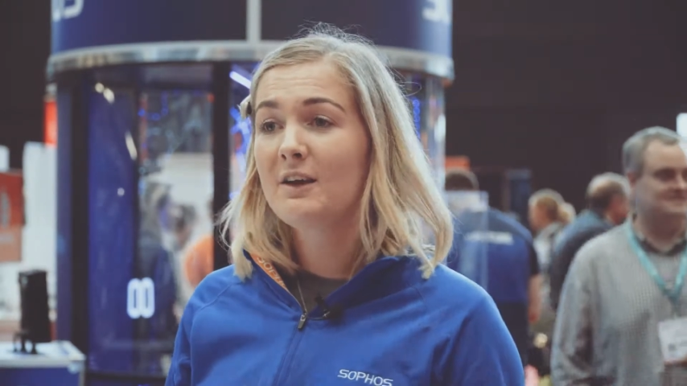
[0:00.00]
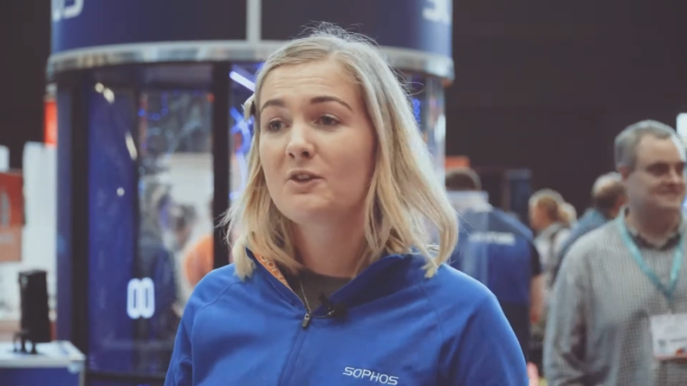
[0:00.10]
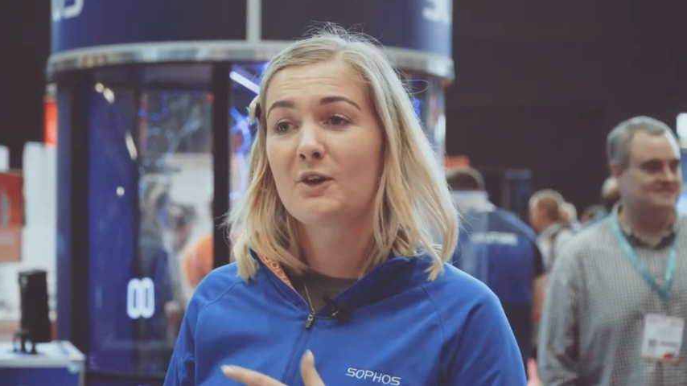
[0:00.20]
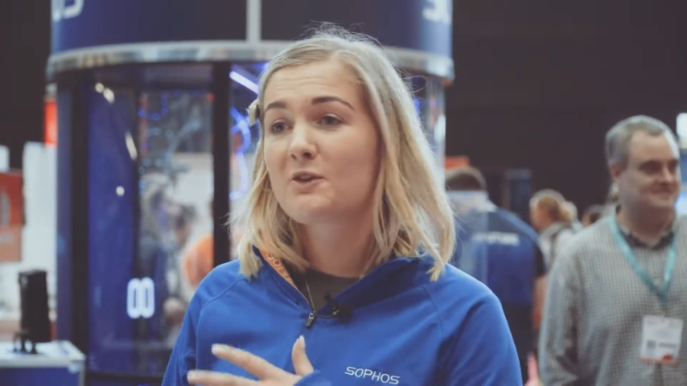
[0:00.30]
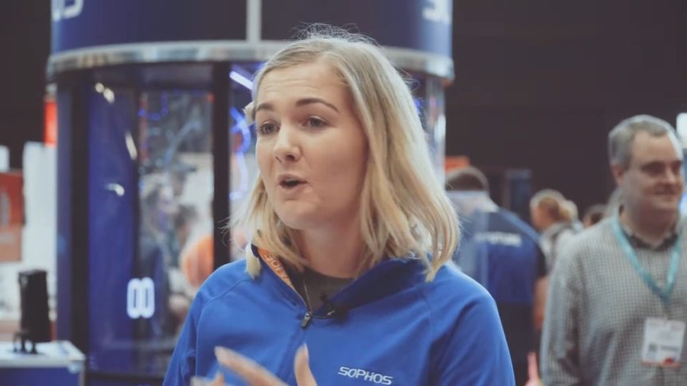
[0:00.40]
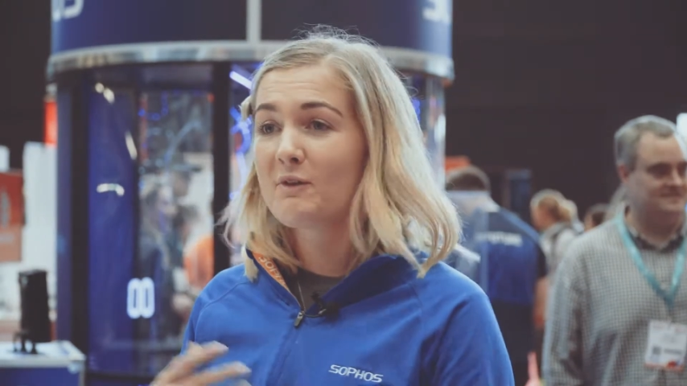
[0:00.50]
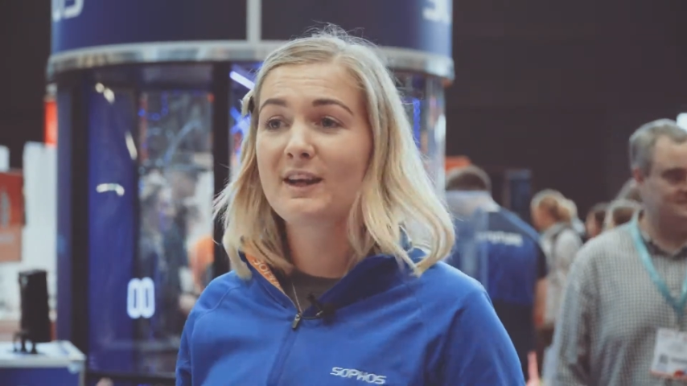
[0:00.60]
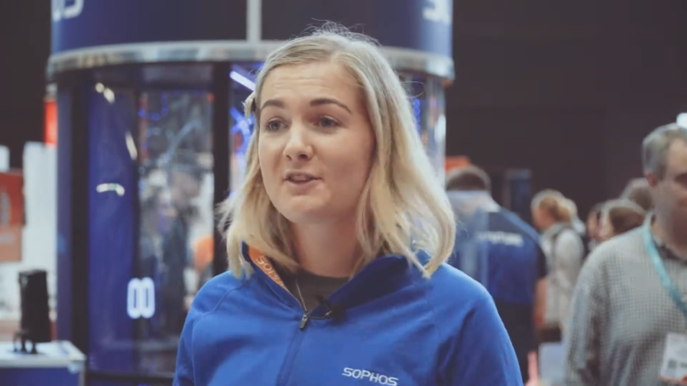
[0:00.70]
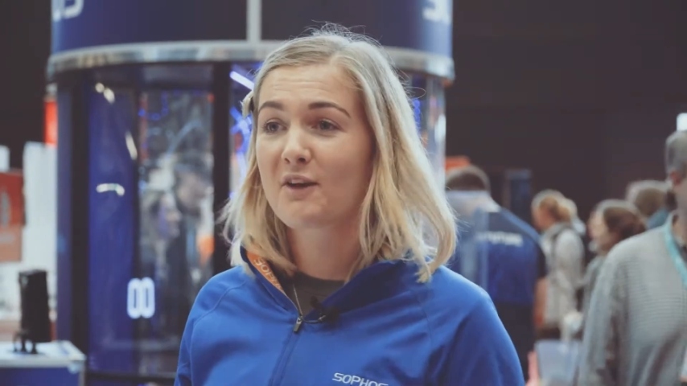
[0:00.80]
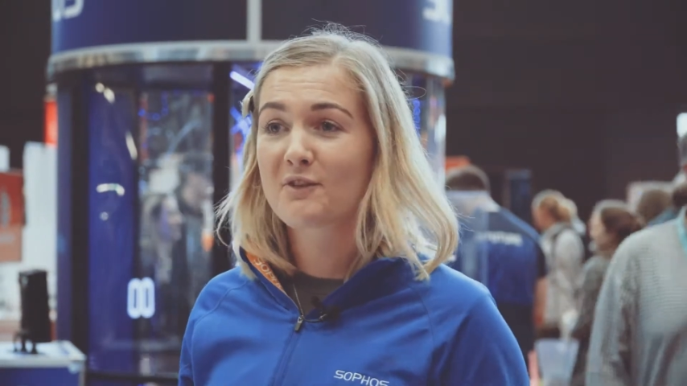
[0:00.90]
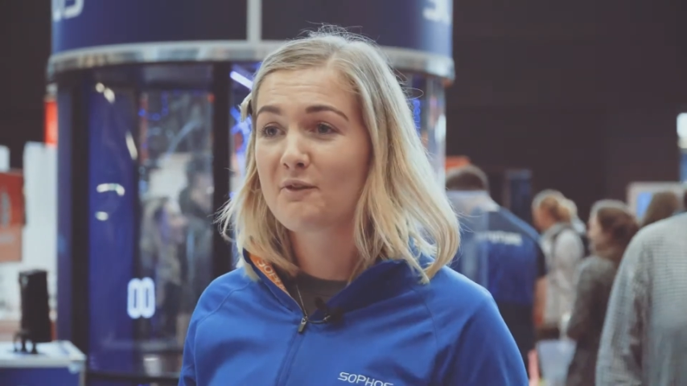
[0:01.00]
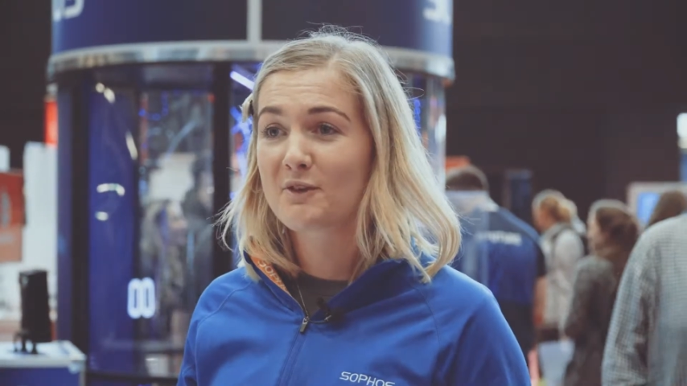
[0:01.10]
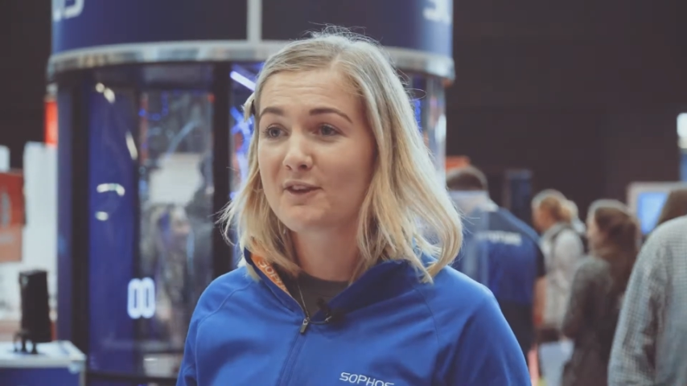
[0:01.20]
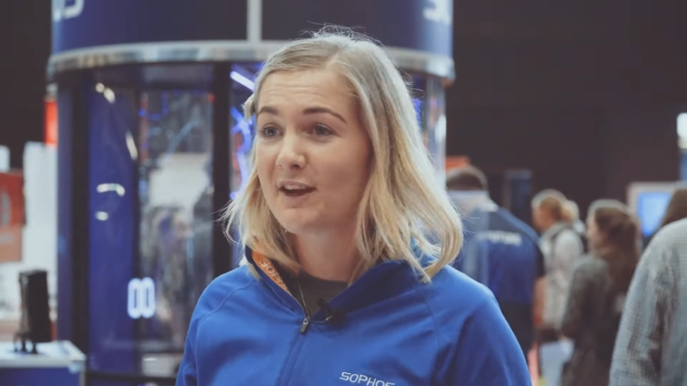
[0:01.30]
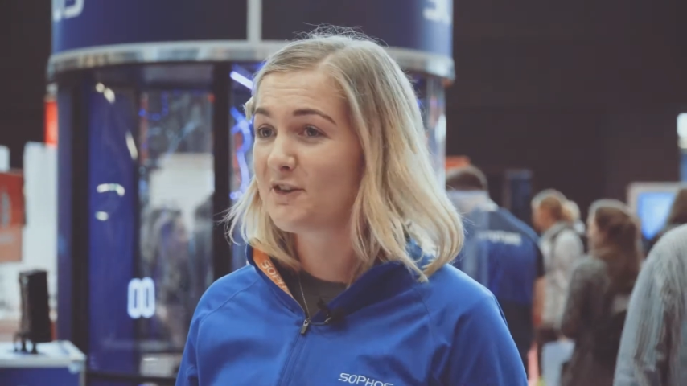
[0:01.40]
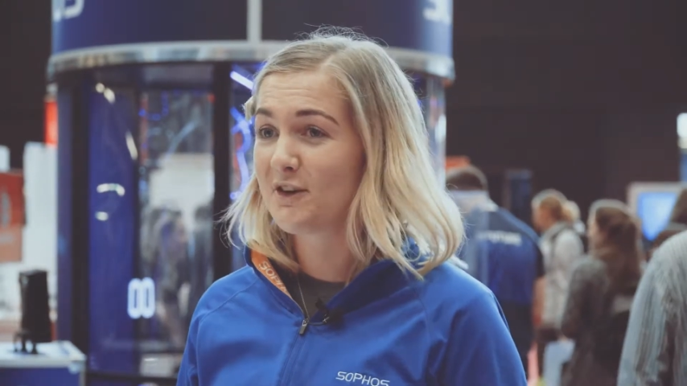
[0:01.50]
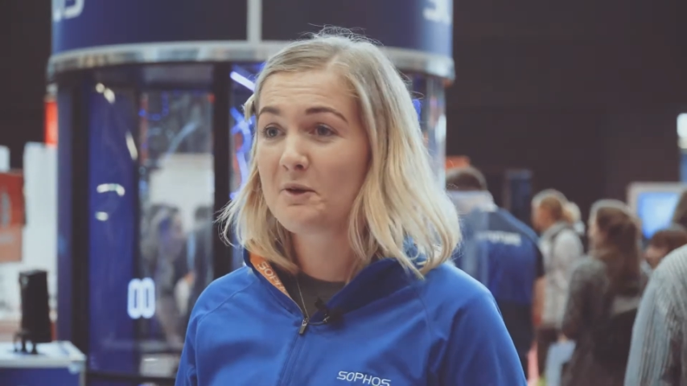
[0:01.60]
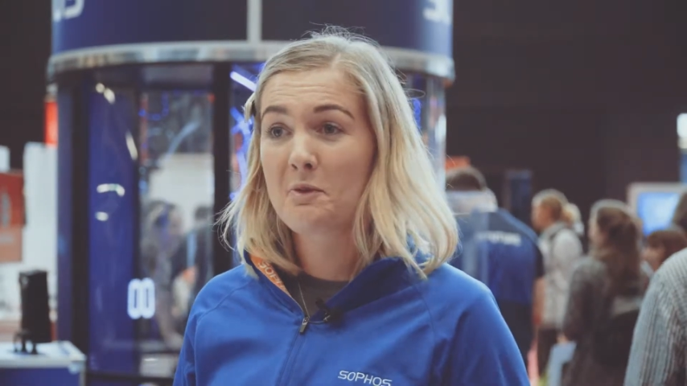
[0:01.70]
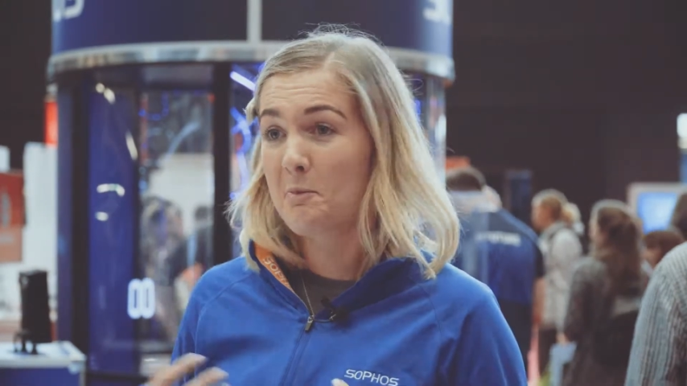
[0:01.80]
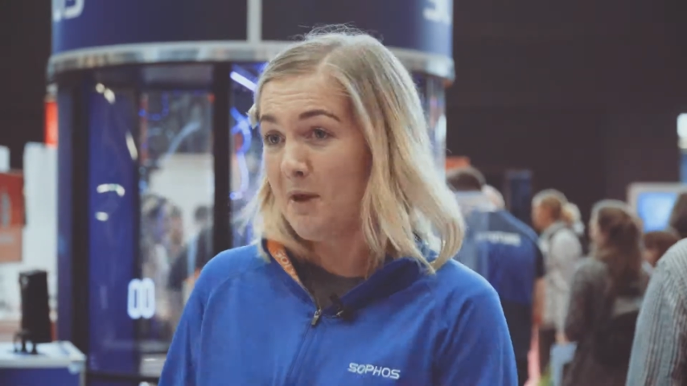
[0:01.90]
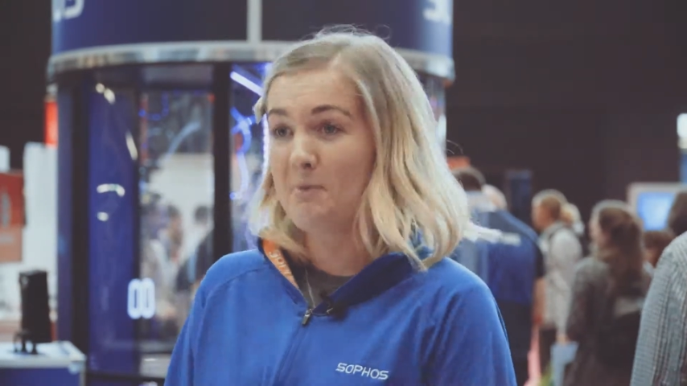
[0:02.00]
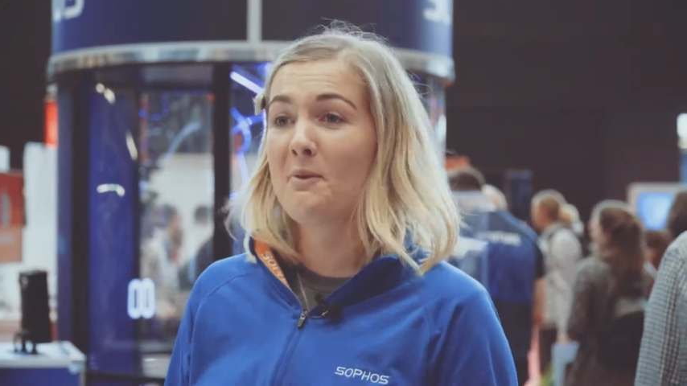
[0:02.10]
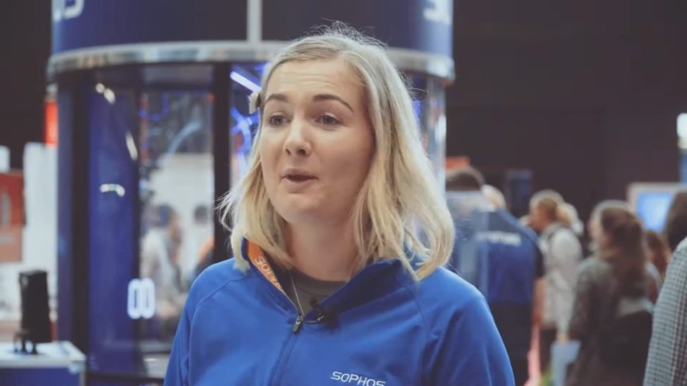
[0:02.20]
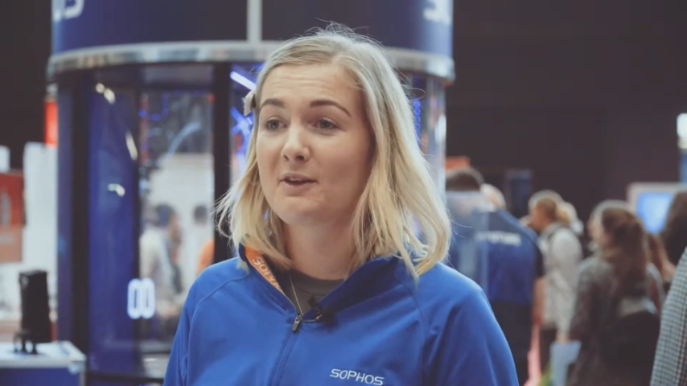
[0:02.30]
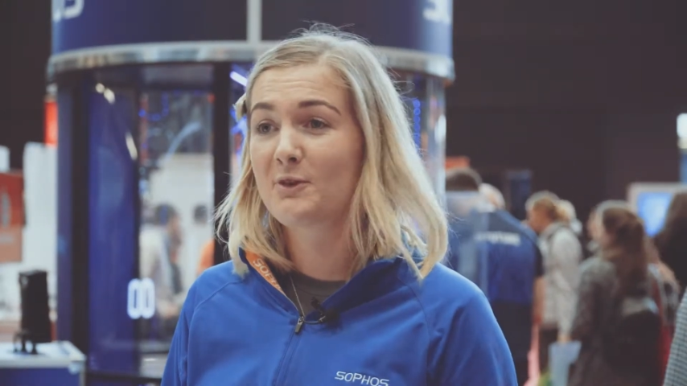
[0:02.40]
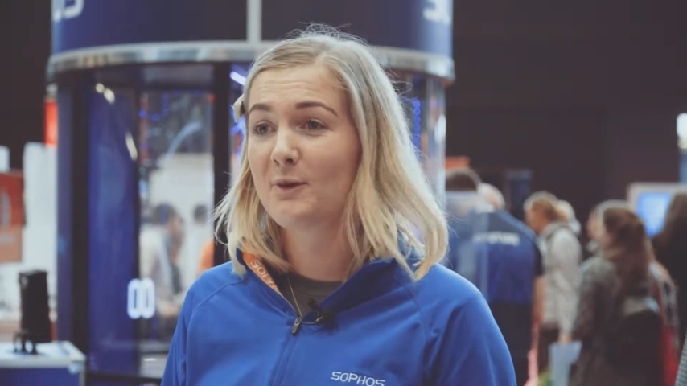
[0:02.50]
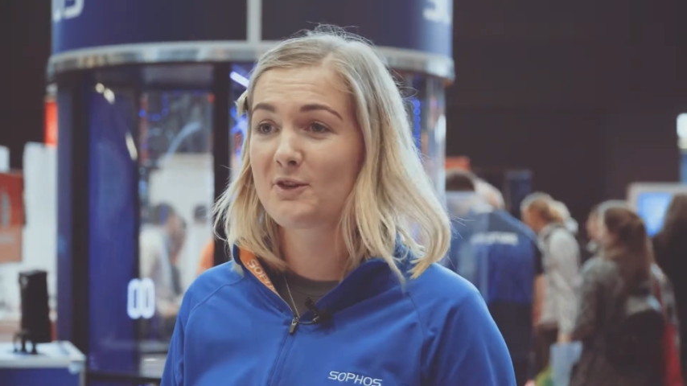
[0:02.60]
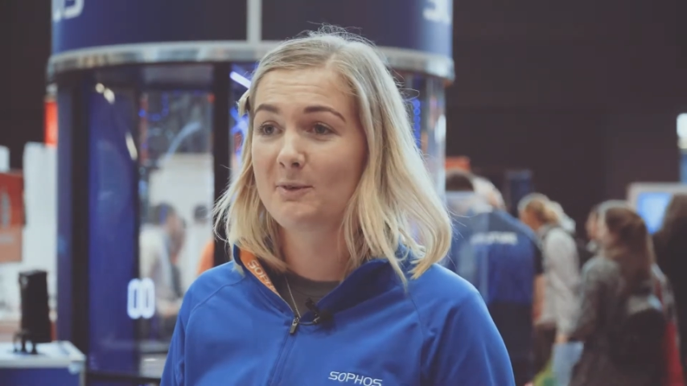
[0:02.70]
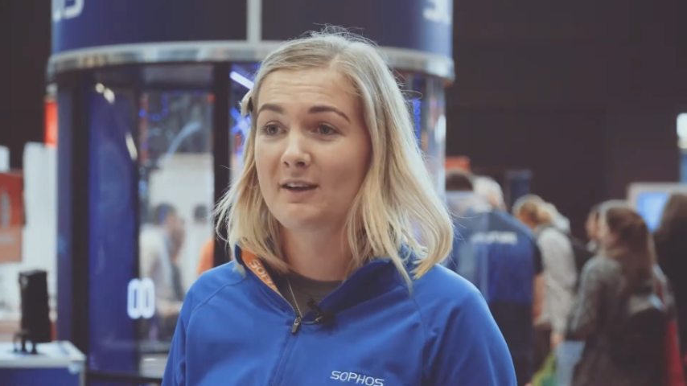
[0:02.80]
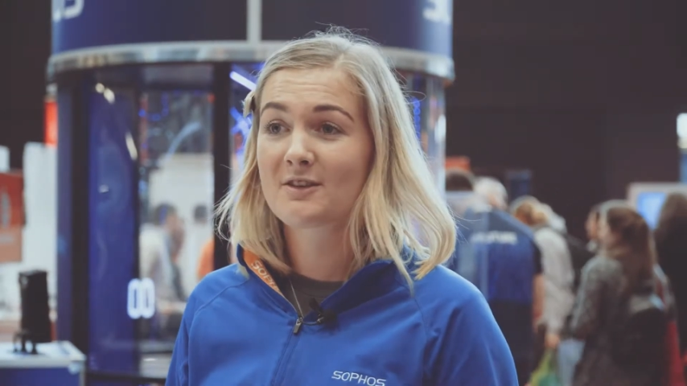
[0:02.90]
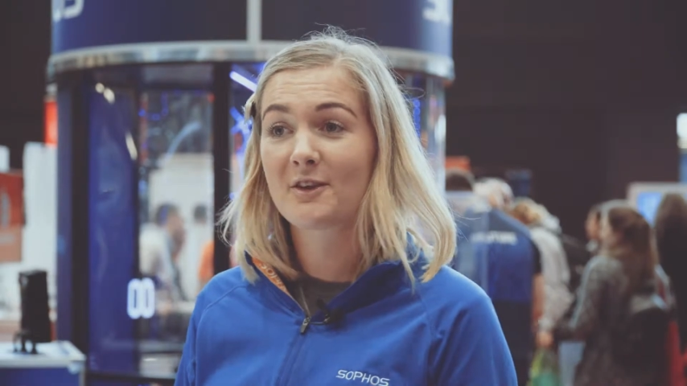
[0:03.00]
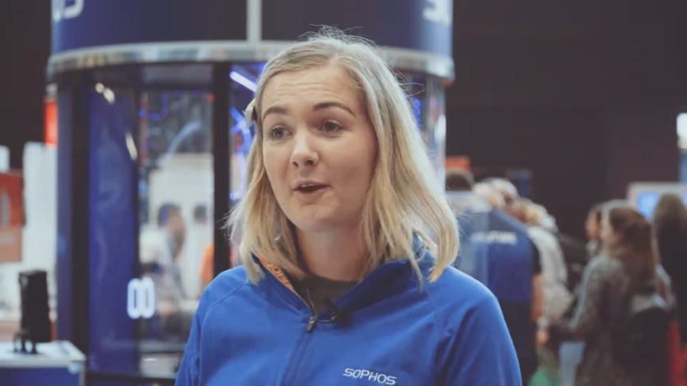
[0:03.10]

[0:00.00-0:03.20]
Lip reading: So it's not really a tough conversation. The people want to talk to us,